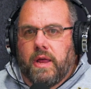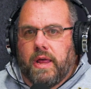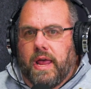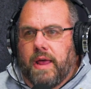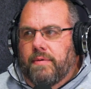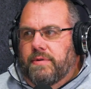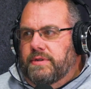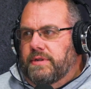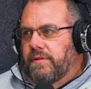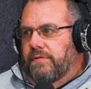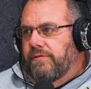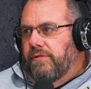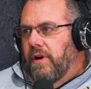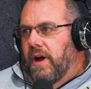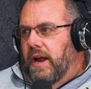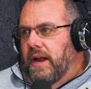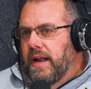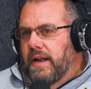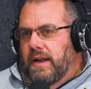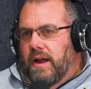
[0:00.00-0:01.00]
it was a
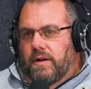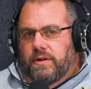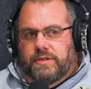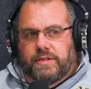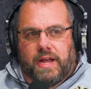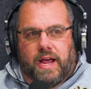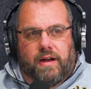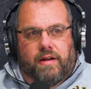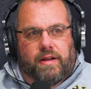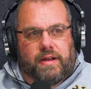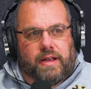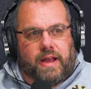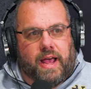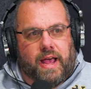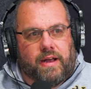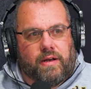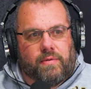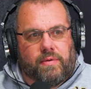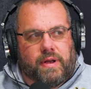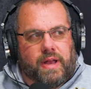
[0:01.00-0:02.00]
Friday or Saturday
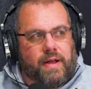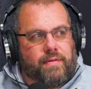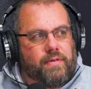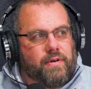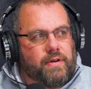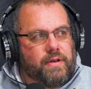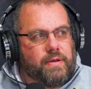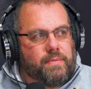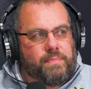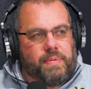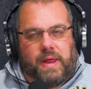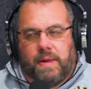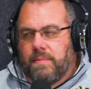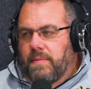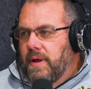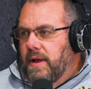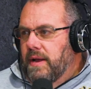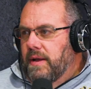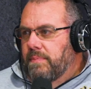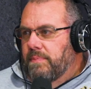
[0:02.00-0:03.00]
night or whenever,
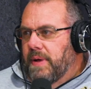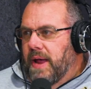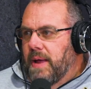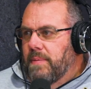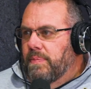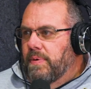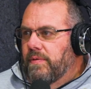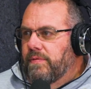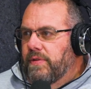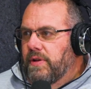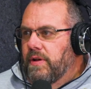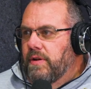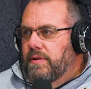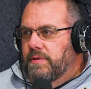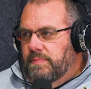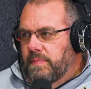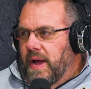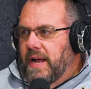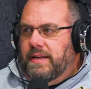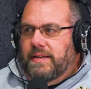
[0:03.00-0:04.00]
and pay-per-view, it
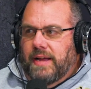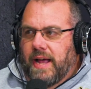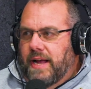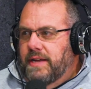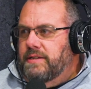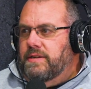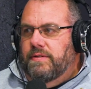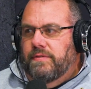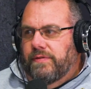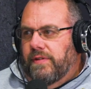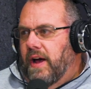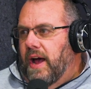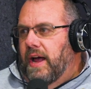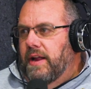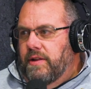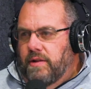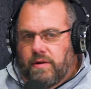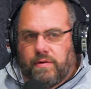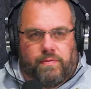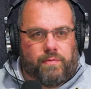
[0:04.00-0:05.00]
was Mike Tyson
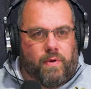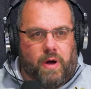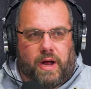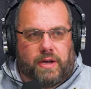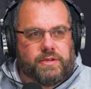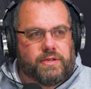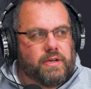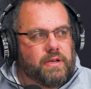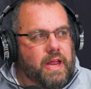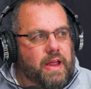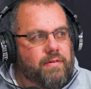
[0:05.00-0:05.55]
fight. You're watching.